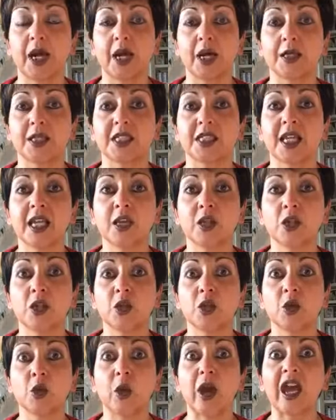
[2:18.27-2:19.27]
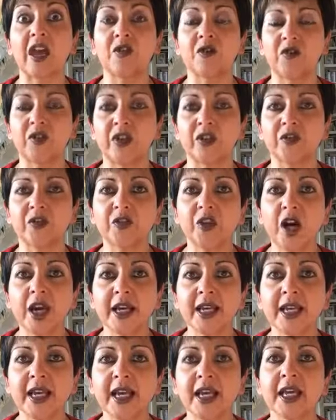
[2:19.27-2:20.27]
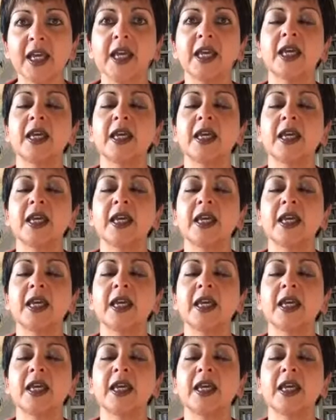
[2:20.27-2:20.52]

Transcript: send to you every Friday,